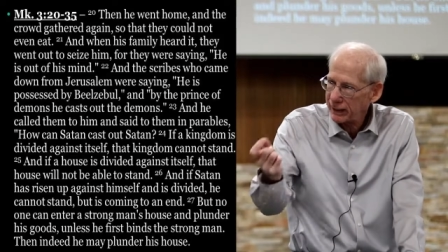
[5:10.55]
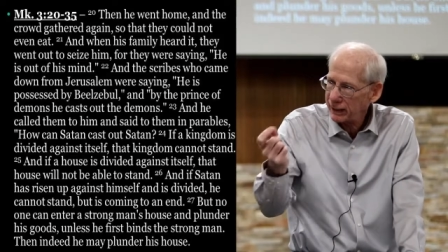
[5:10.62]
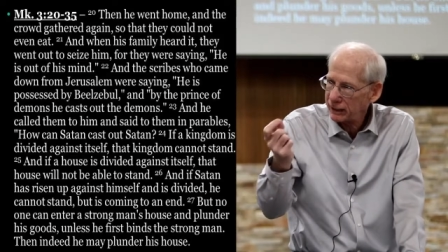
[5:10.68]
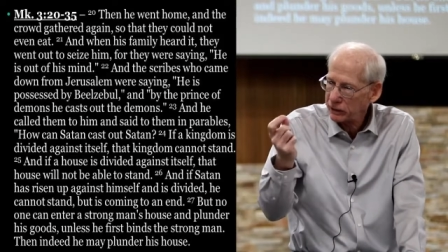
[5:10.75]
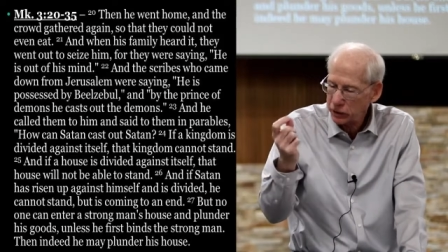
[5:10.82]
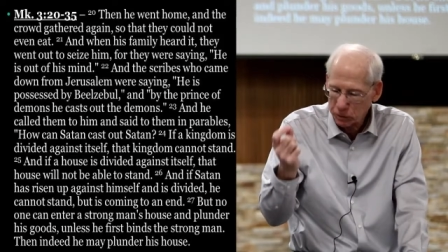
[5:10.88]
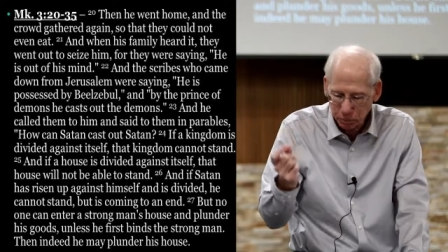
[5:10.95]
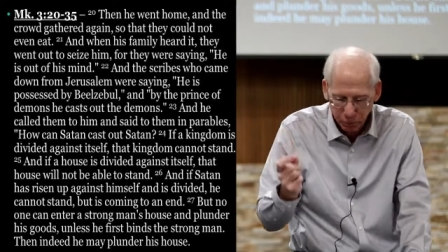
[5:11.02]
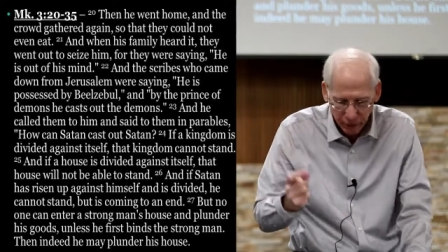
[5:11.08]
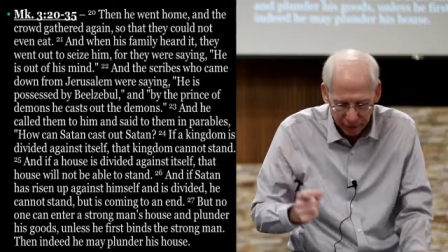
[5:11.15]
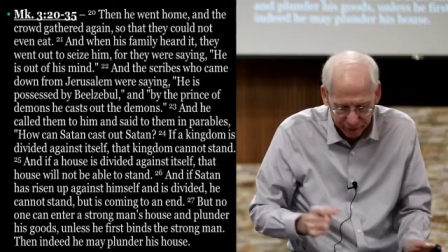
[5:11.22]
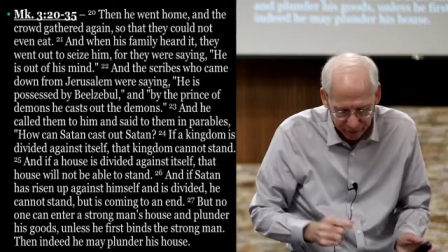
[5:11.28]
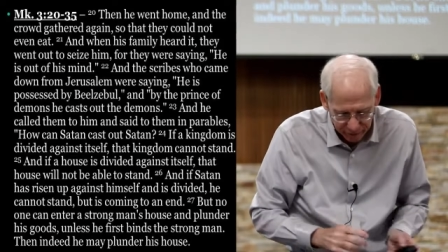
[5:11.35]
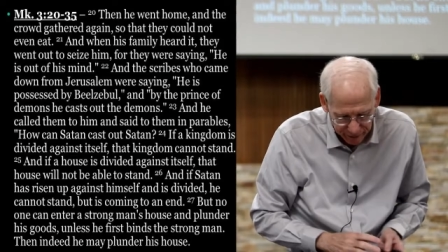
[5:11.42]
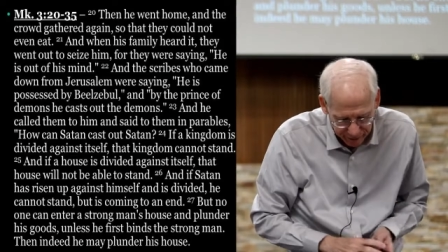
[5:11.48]
He
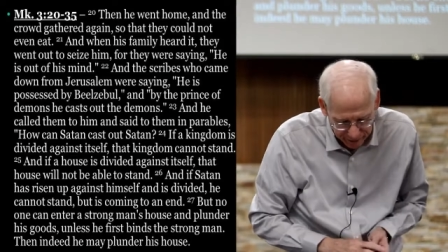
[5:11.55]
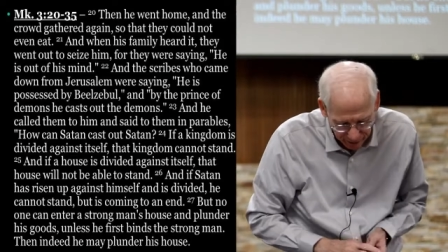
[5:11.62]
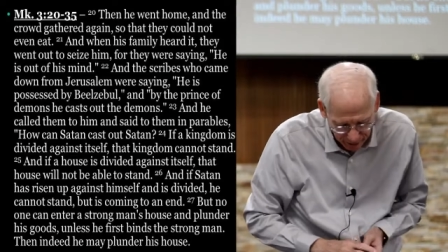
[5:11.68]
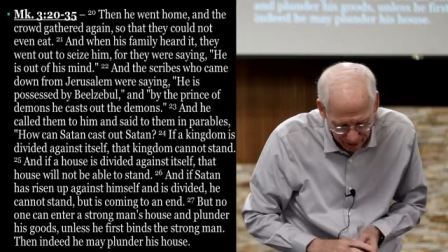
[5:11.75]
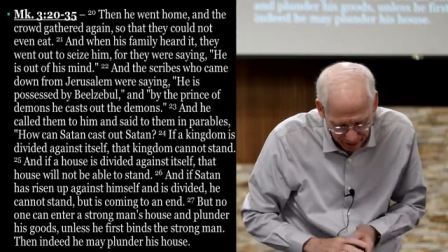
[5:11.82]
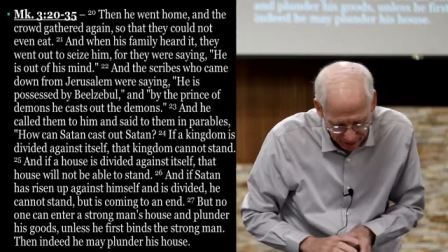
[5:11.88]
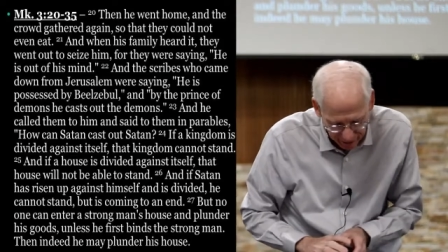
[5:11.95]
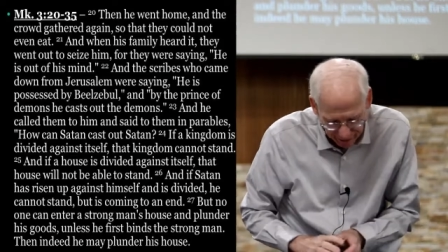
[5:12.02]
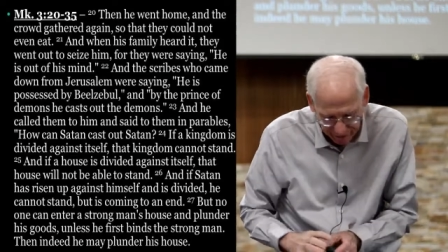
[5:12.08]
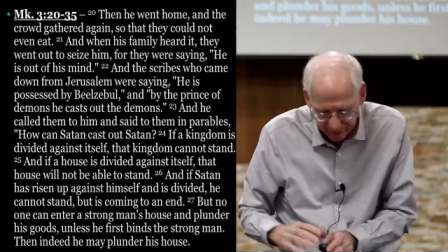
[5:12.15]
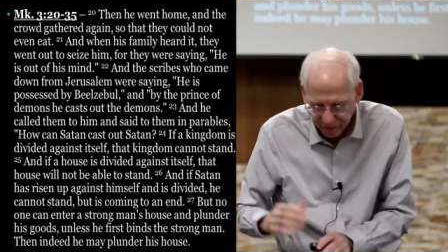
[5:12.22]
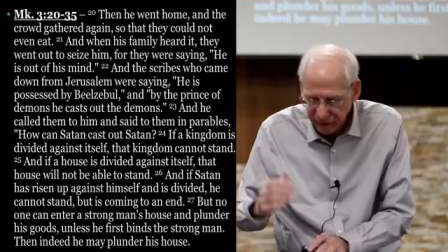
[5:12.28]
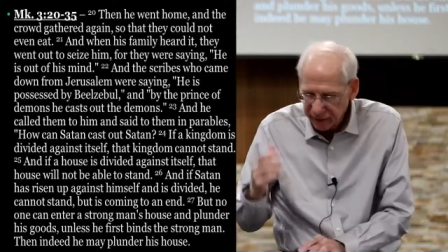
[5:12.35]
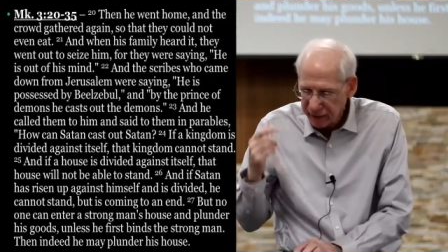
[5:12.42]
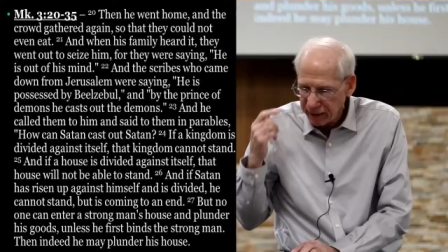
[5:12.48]
expressly
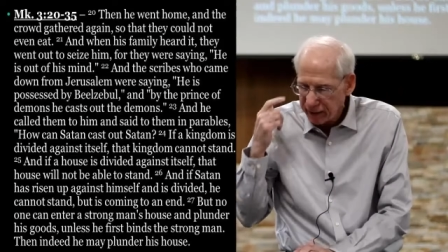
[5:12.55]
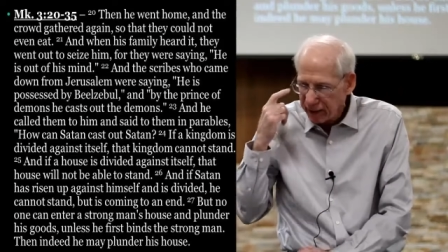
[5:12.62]
ties